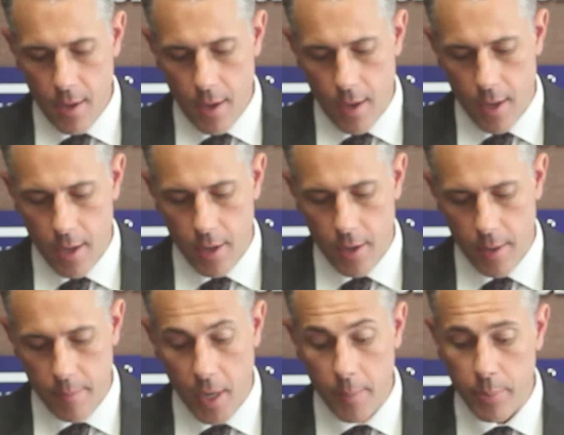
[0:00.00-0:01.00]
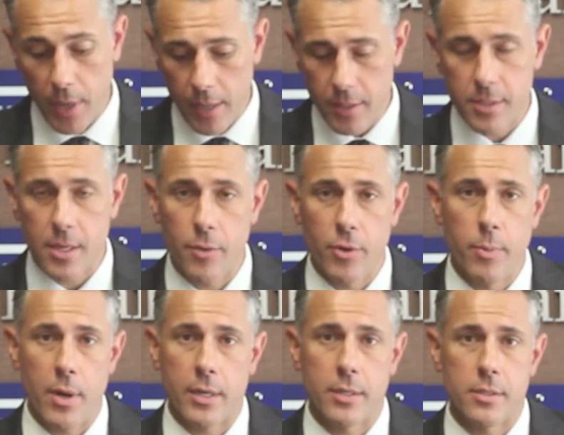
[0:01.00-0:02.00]
I'm proud to say we
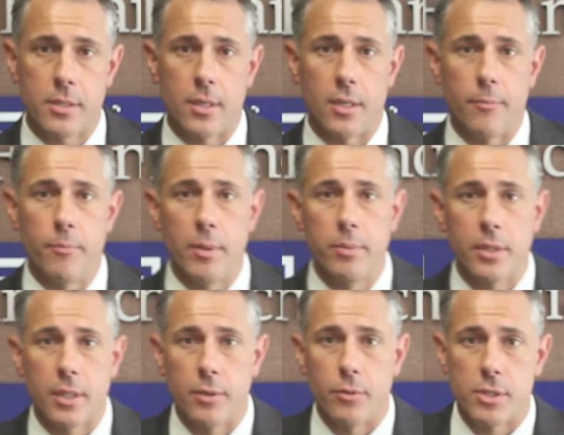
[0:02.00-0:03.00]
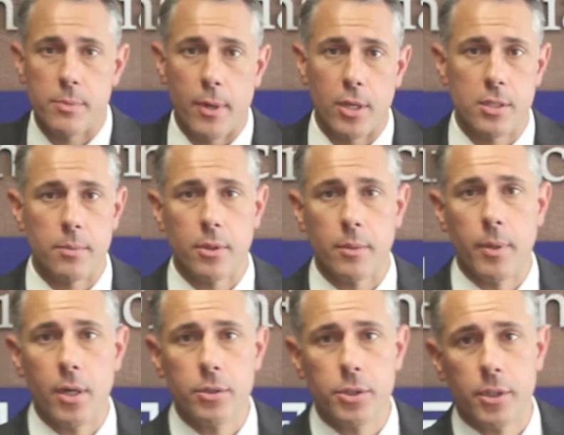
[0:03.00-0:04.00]
practice a biblically responsible
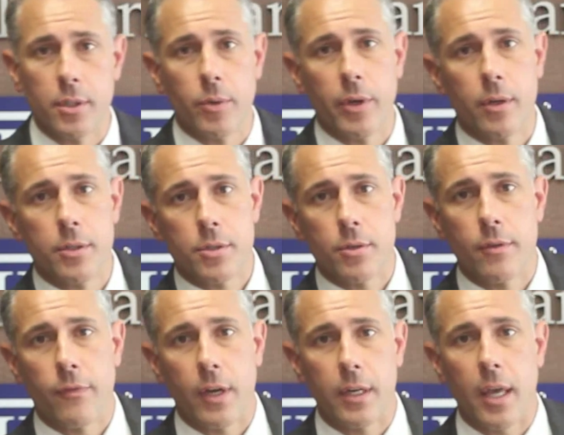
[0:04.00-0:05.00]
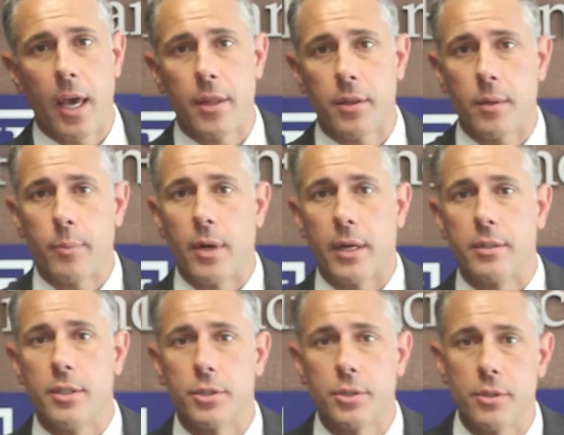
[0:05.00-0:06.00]
approach, and we are certified Catholic
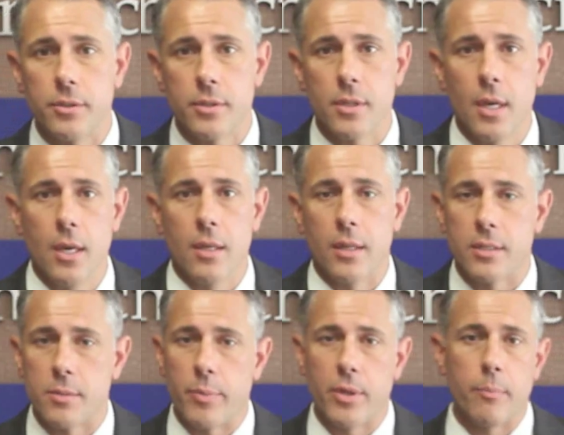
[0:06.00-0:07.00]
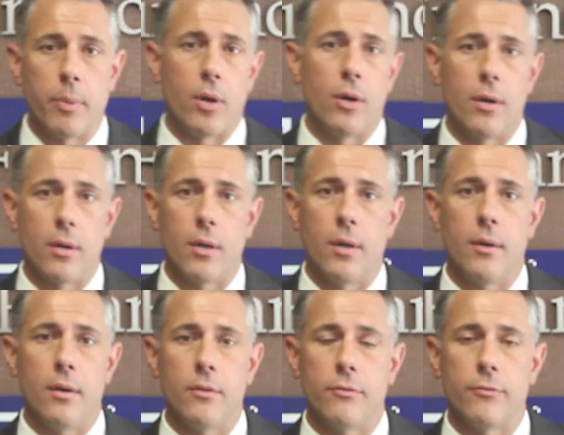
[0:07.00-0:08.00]
practitioners. That's a big part
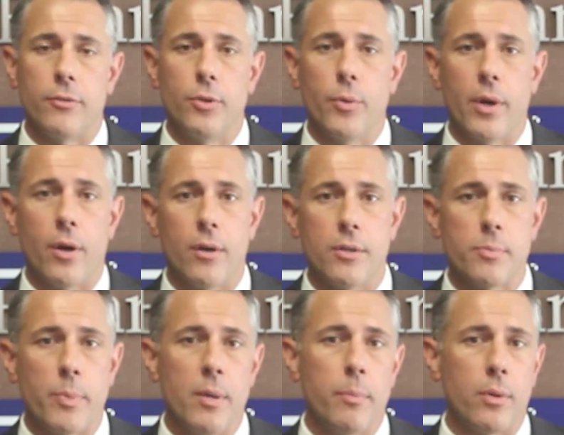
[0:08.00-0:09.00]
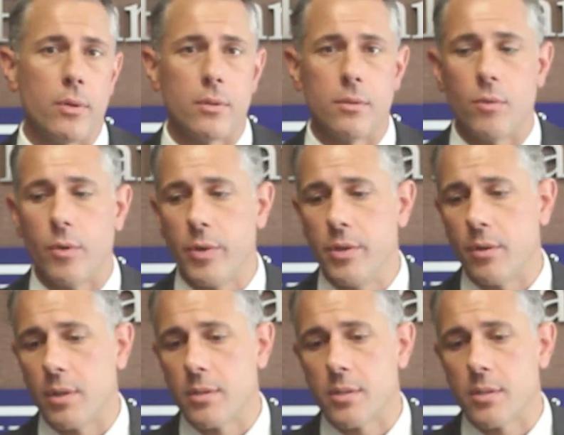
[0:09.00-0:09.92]
of who we are as people and what we do on